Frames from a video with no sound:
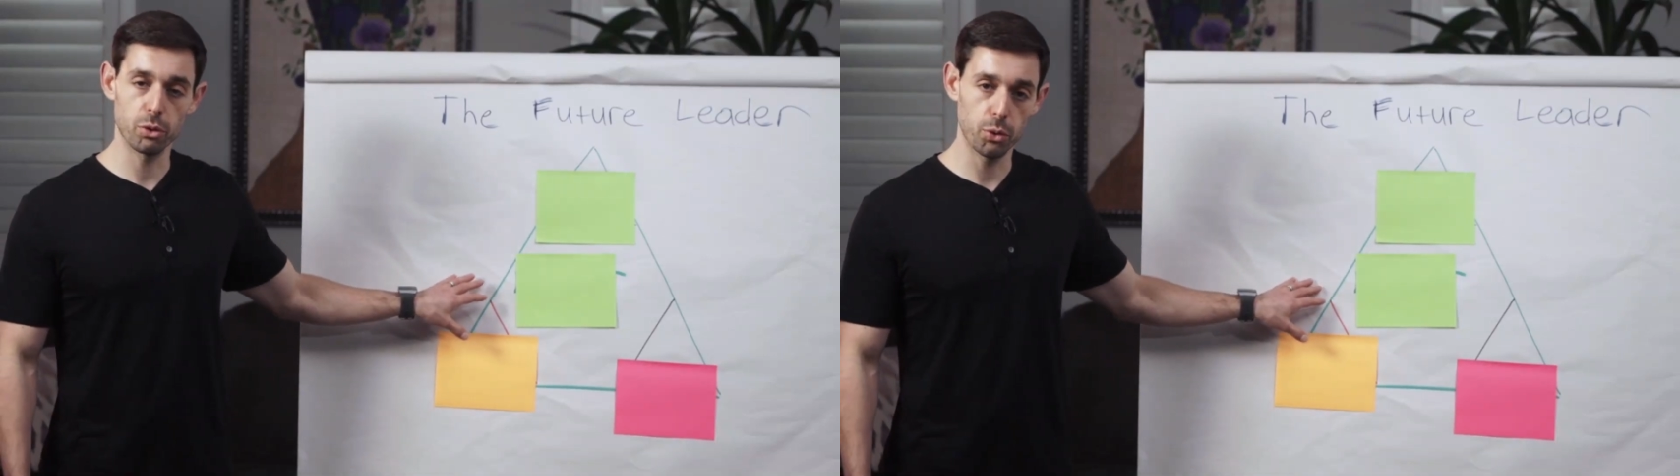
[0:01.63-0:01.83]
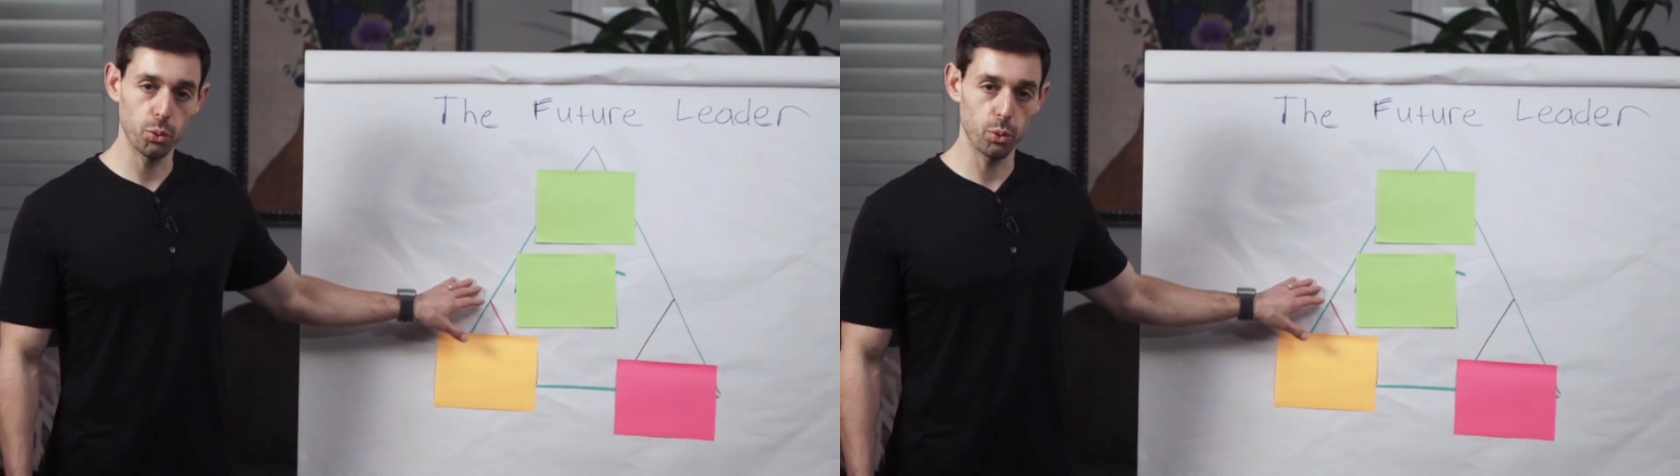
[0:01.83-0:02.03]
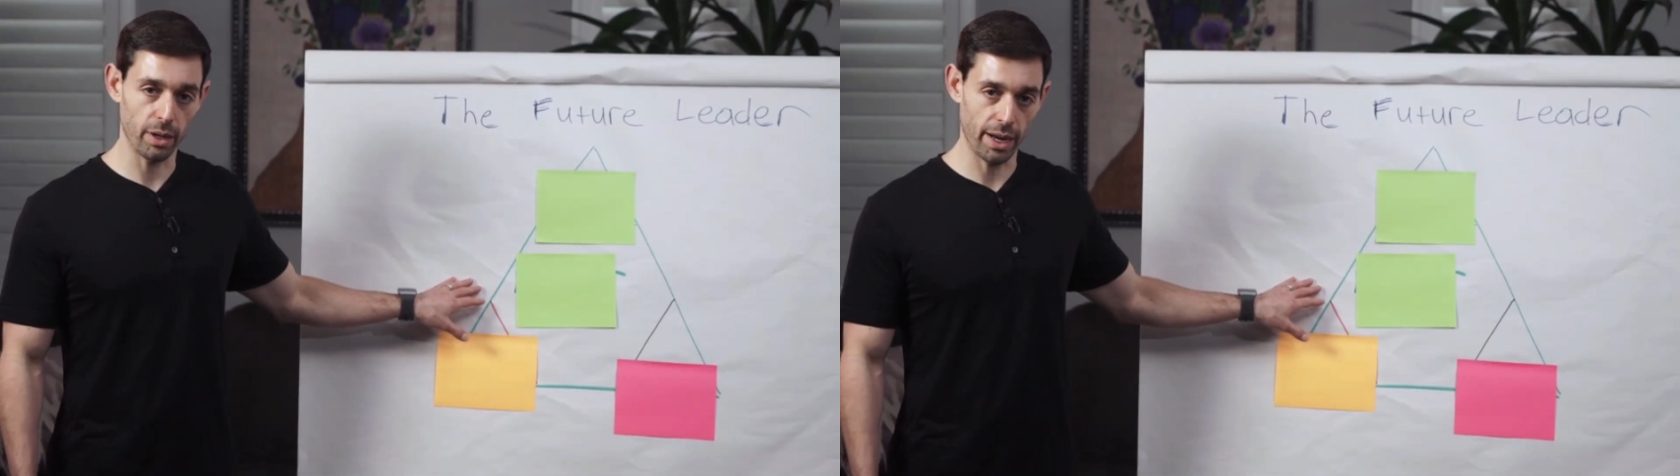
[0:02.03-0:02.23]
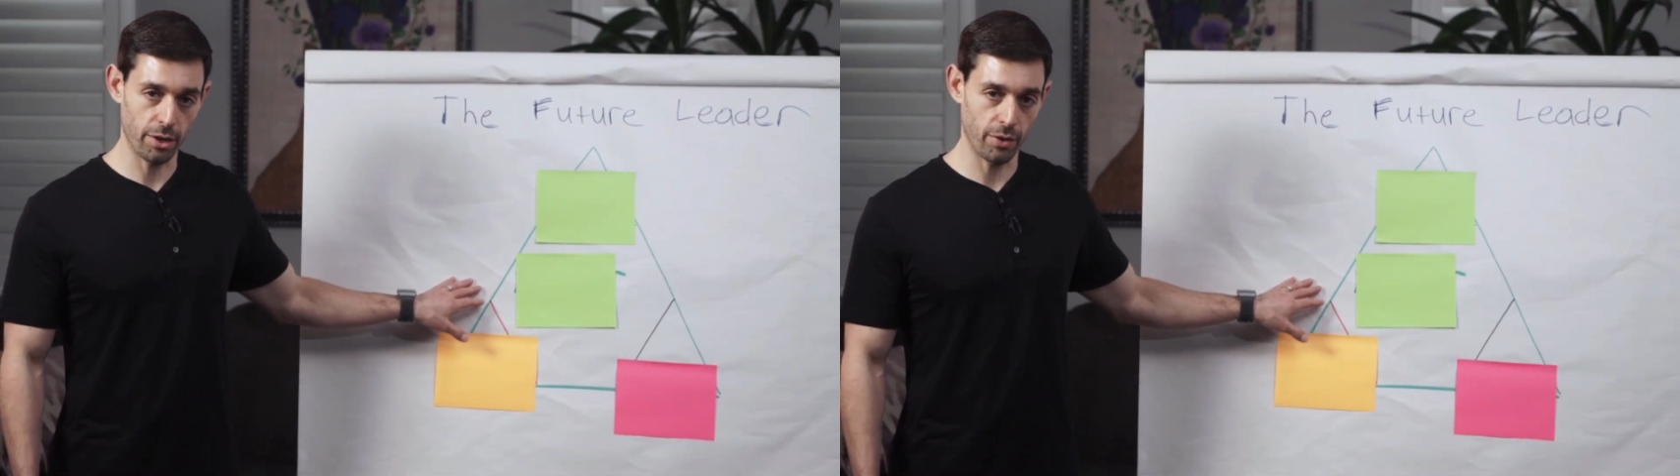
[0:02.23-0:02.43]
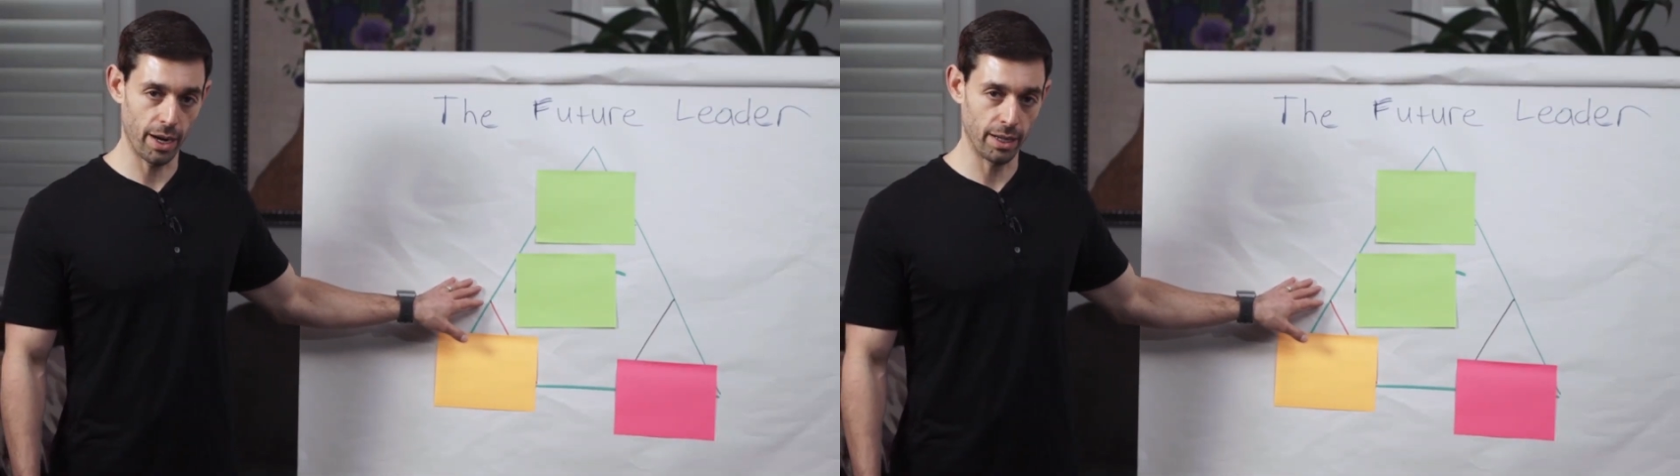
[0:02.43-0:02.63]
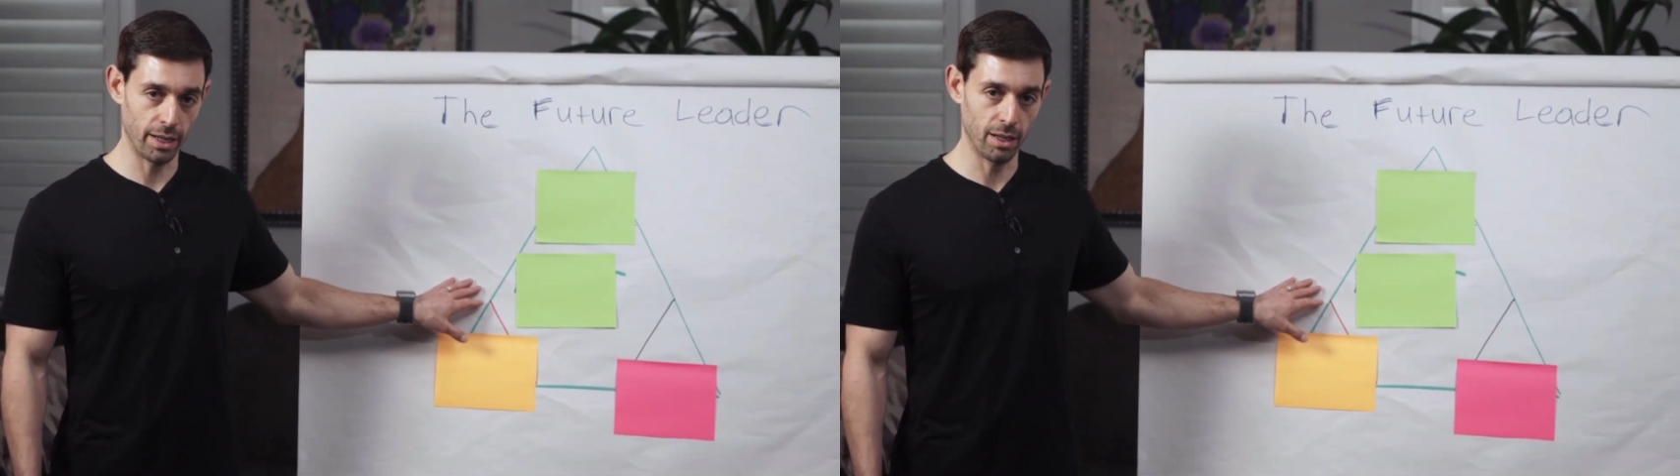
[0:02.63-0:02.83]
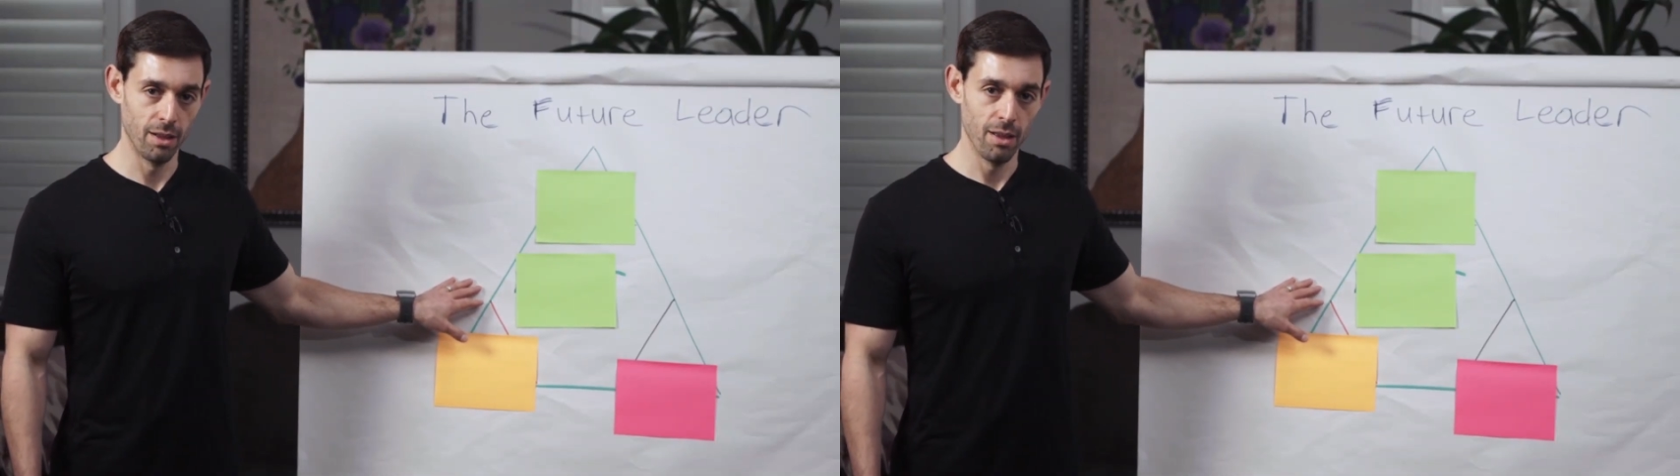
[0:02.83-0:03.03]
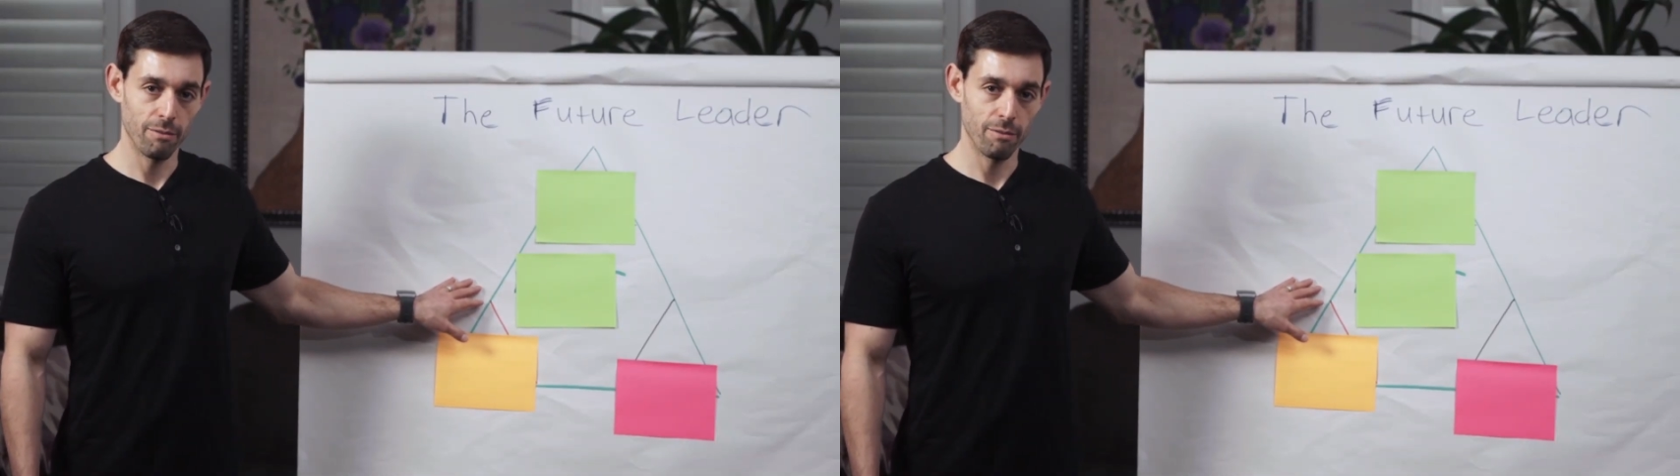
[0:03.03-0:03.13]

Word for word: tool that I created